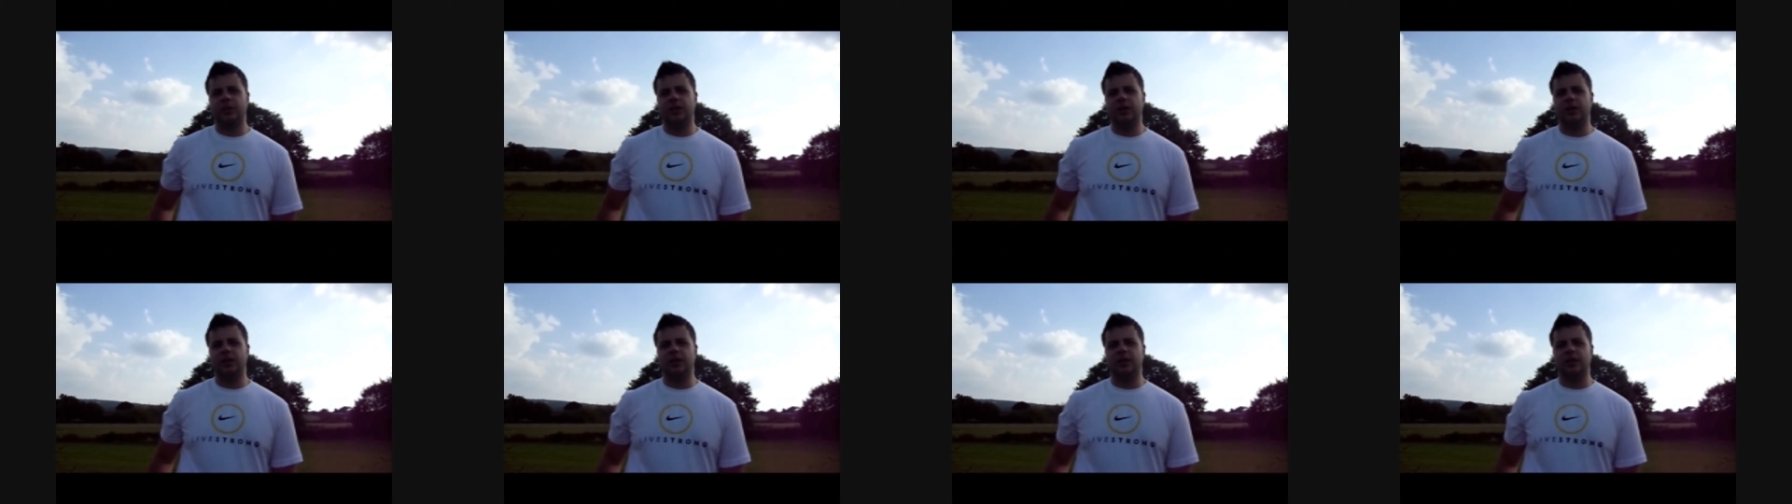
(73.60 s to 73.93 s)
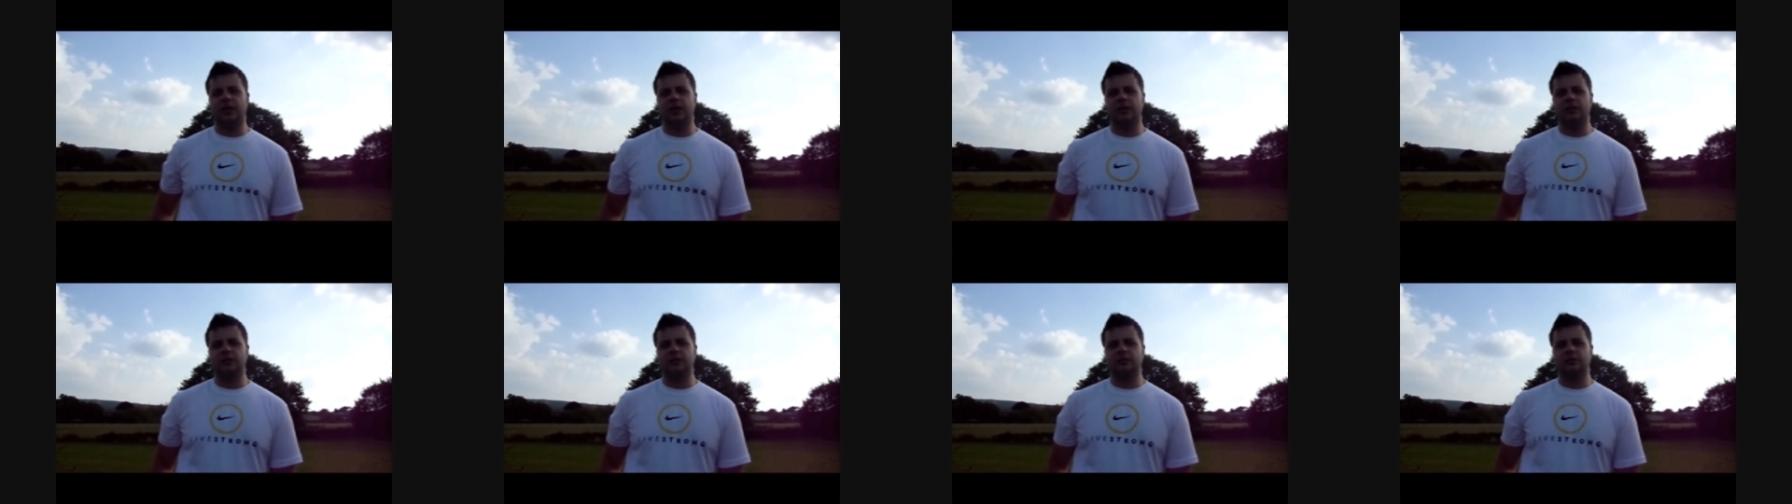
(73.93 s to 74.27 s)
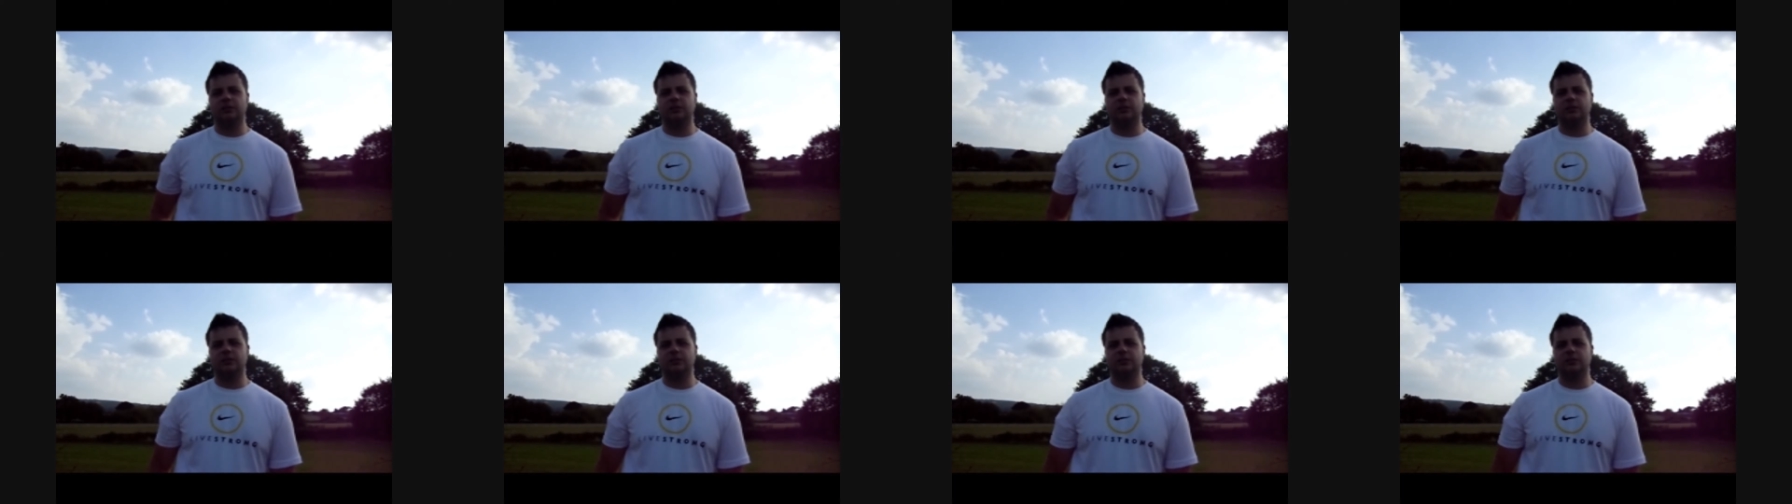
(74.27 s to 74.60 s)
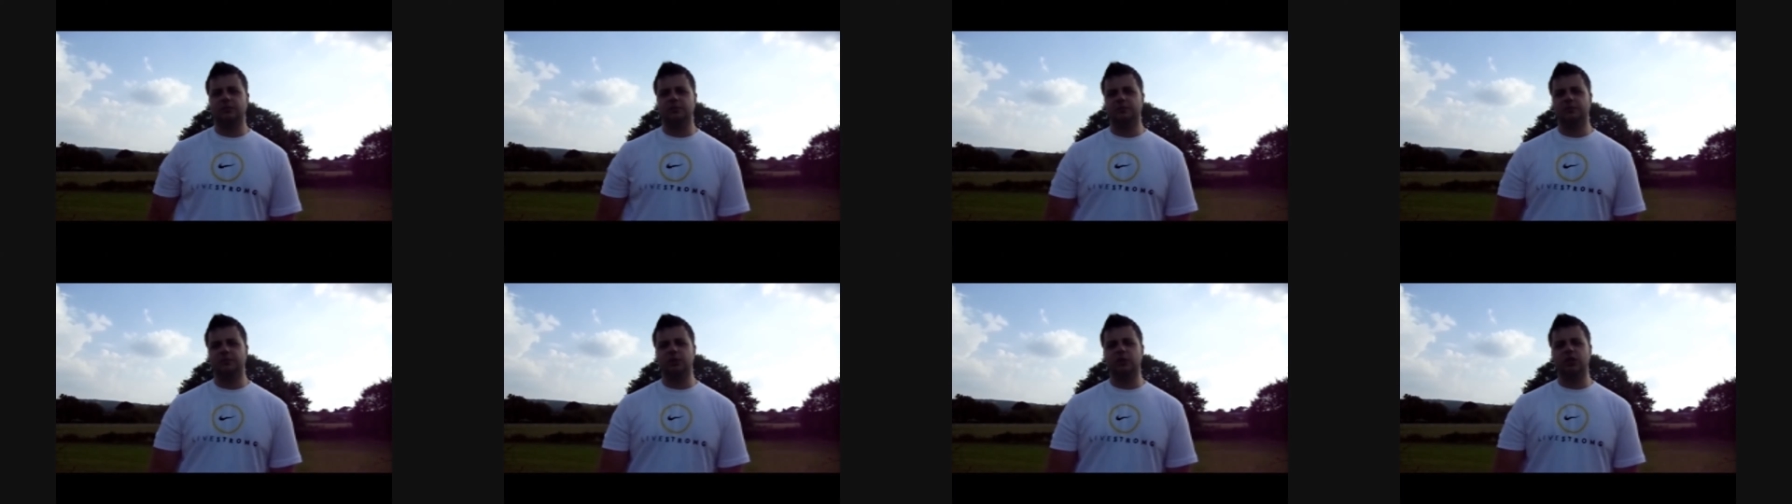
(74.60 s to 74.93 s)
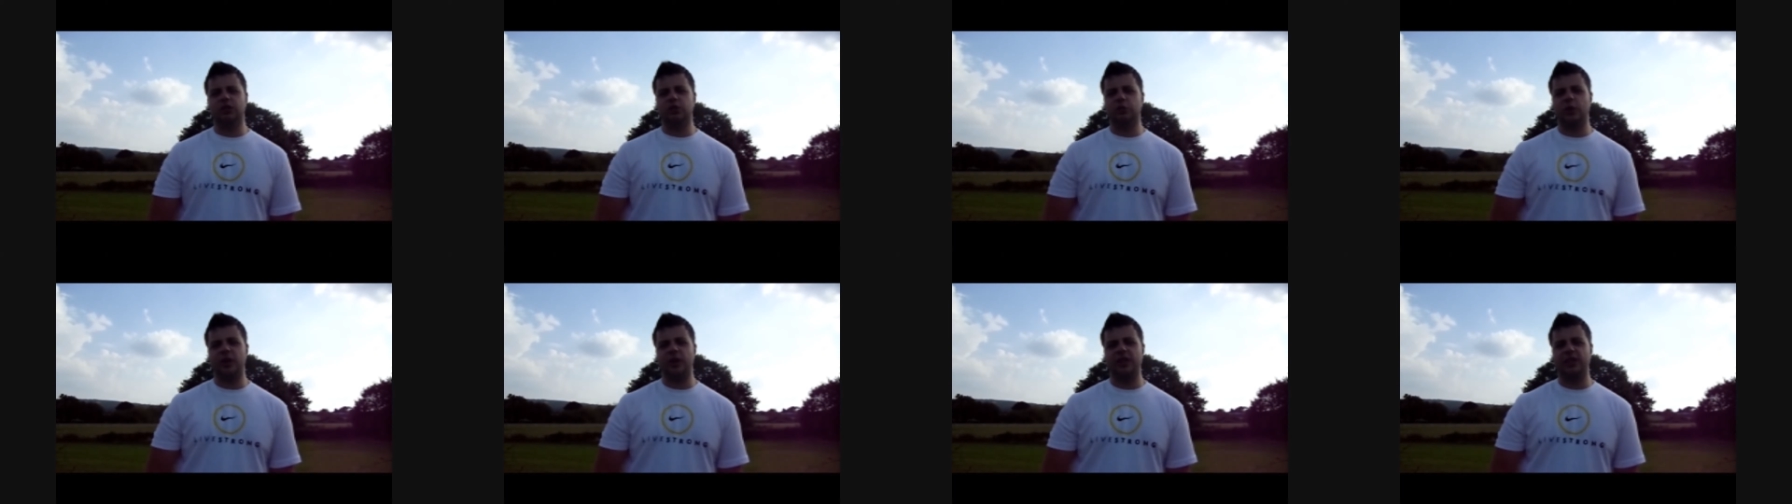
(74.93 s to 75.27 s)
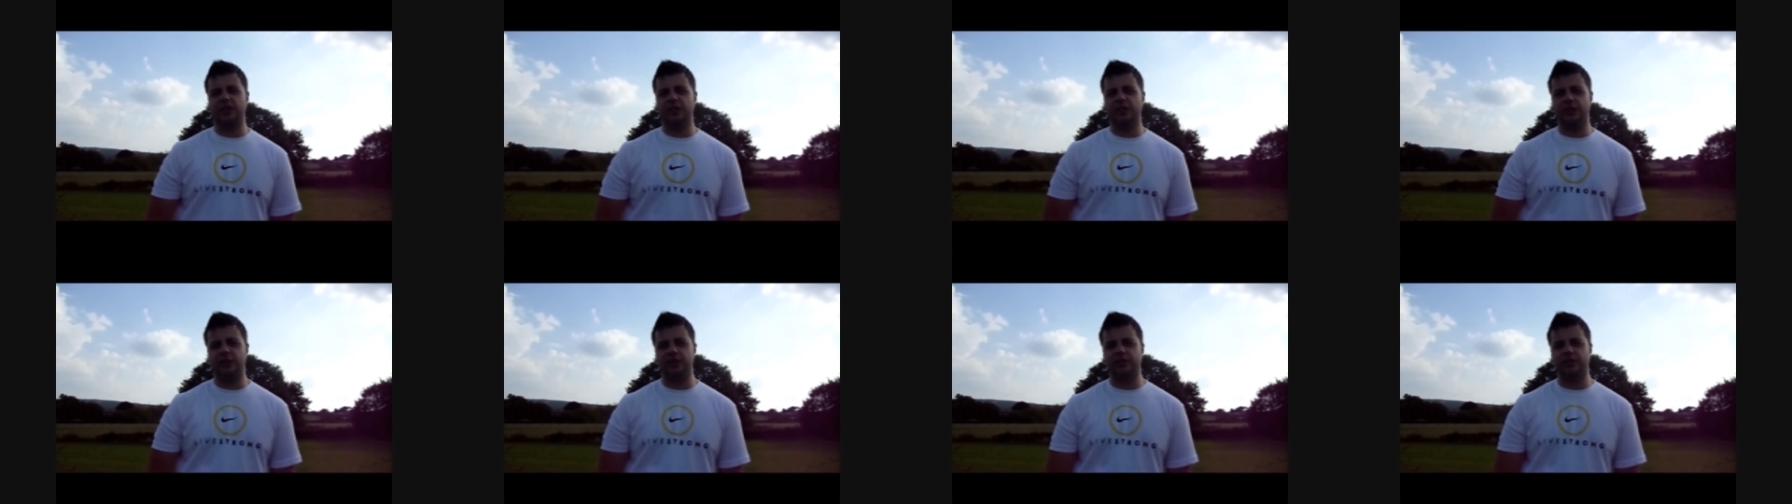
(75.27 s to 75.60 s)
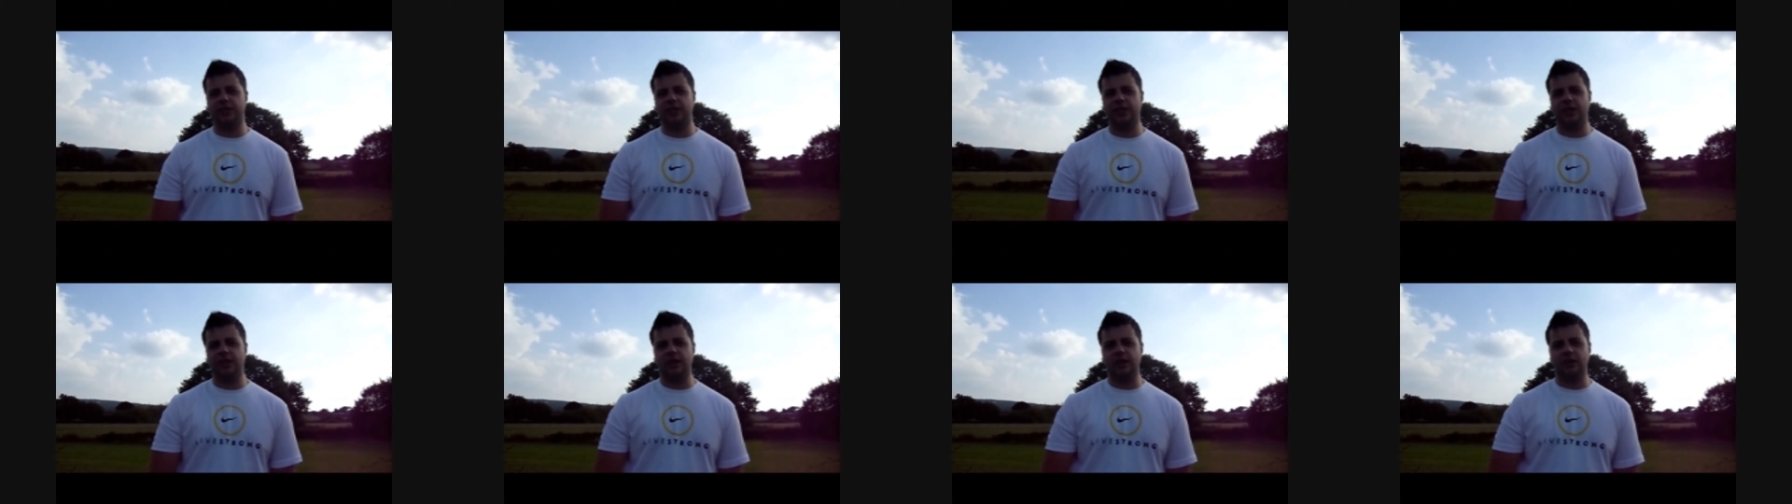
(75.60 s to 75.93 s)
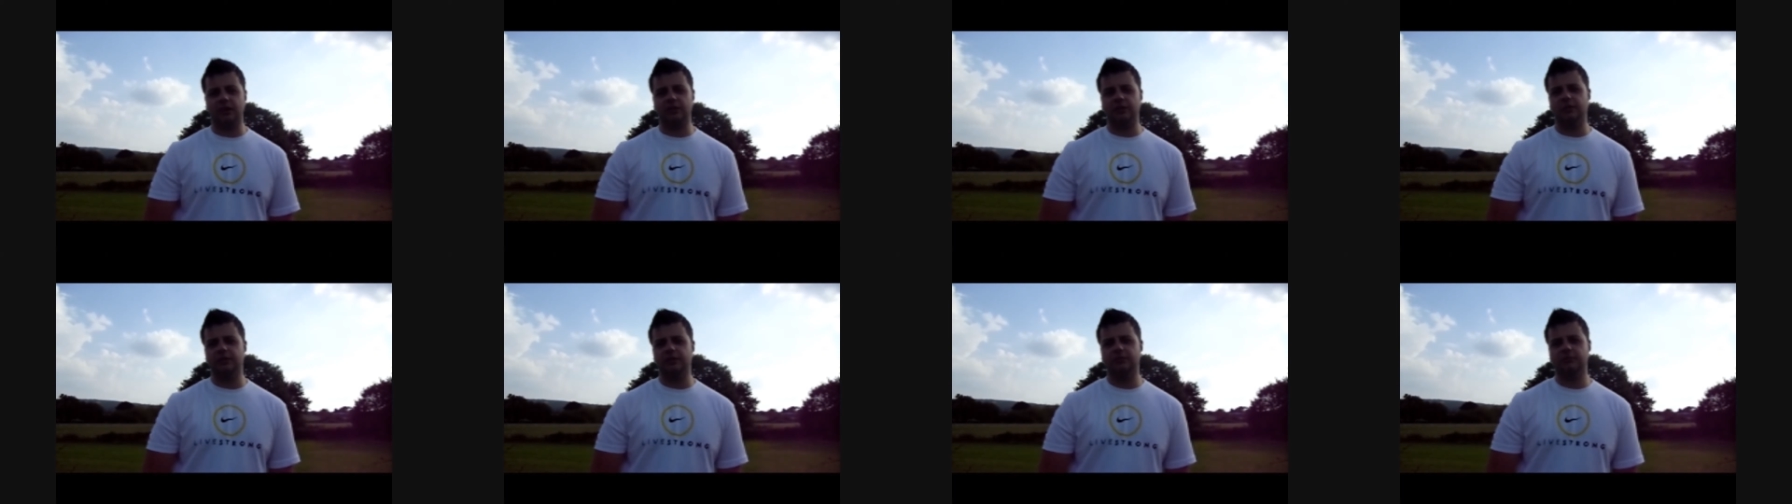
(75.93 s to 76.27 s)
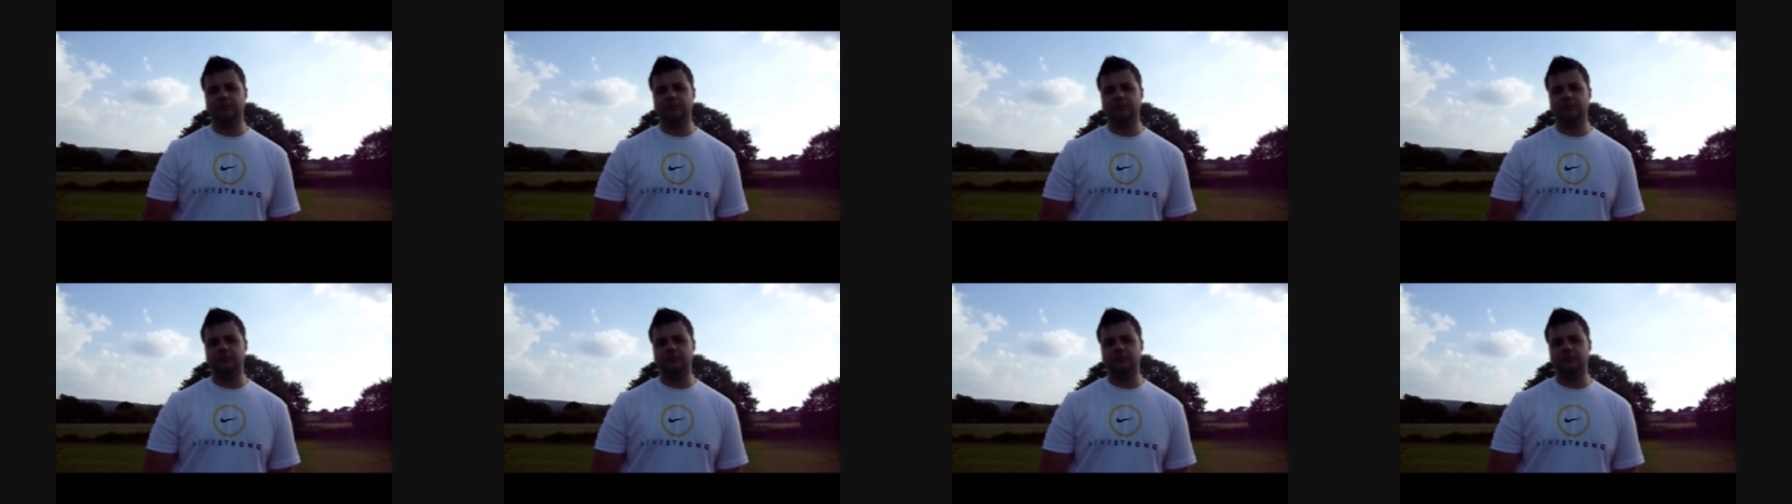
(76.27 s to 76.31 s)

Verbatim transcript: Uh, but at 20, 30 yard,